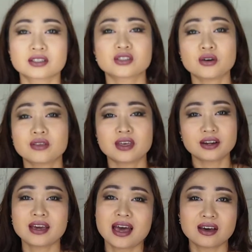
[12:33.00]
So there
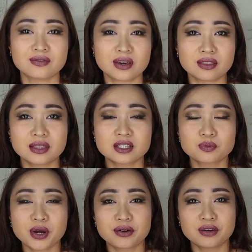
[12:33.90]
you have it.
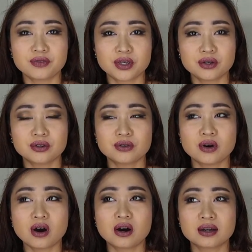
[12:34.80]
That's my
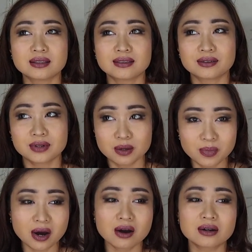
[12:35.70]
review on the
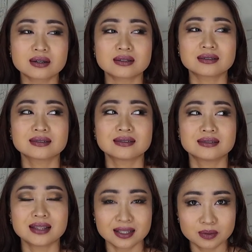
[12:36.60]
Reebok
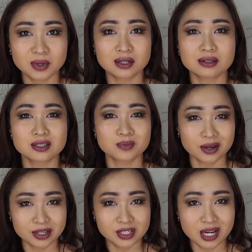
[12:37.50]
Les Mills
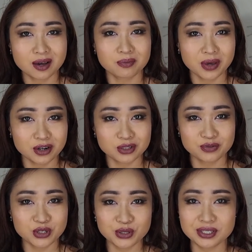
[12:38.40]
Body Jam pairs
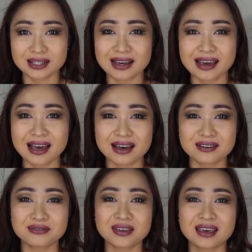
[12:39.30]
of shoes that I
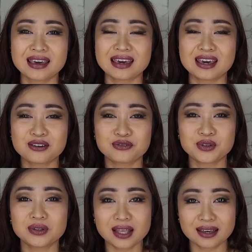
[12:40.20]
have. If
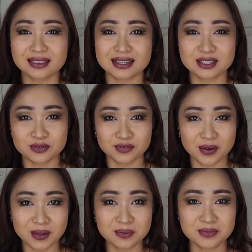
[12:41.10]
you like this
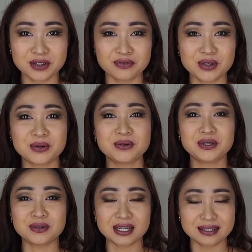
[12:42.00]
film review,
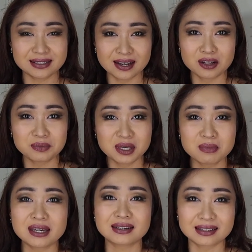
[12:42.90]
you can tell me
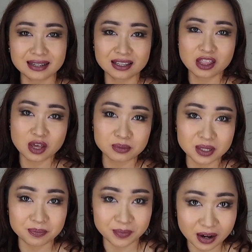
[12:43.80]
by clicking the thumbs
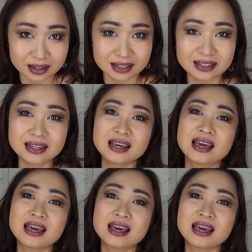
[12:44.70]
up button.